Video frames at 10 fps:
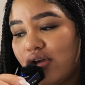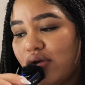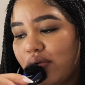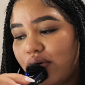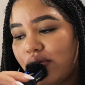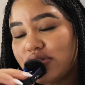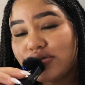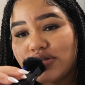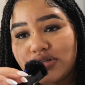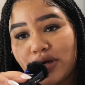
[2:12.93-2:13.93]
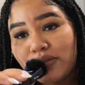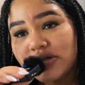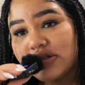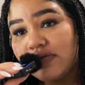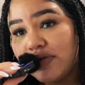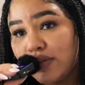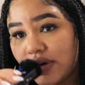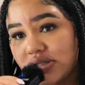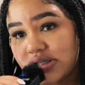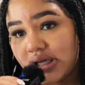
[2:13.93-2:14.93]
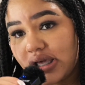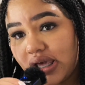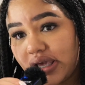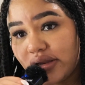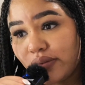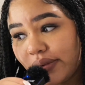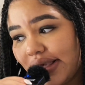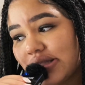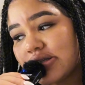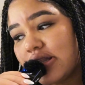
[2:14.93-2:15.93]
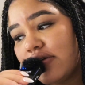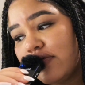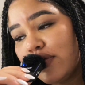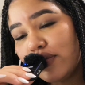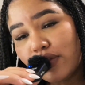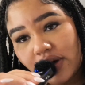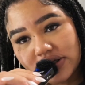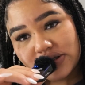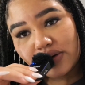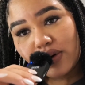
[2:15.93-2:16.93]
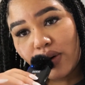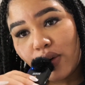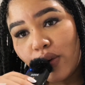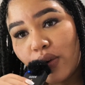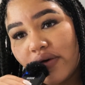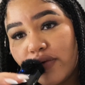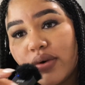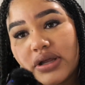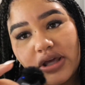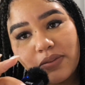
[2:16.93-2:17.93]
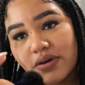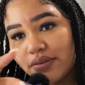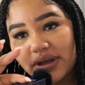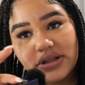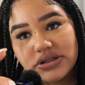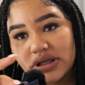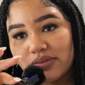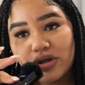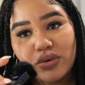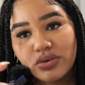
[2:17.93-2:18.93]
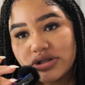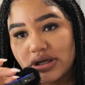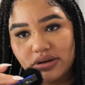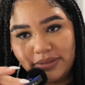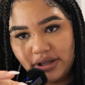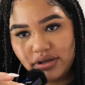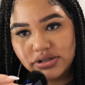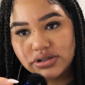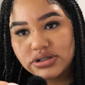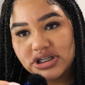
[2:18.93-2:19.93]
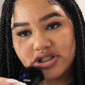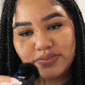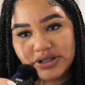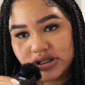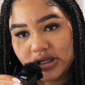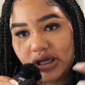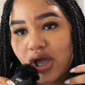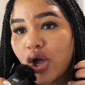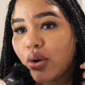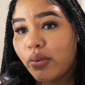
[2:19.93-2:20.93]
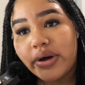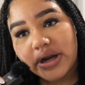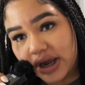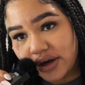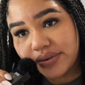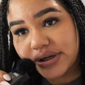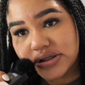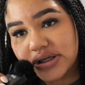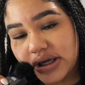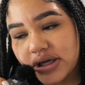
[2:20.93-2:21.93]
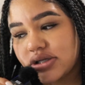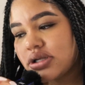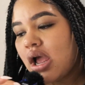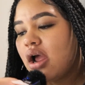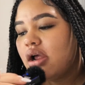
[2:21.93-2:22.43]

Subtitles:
You will go into a surplus if you want to gain weight, and if you want to keep your weight the same, then you will stay in a maintenance. That's basically what a calorie intake is.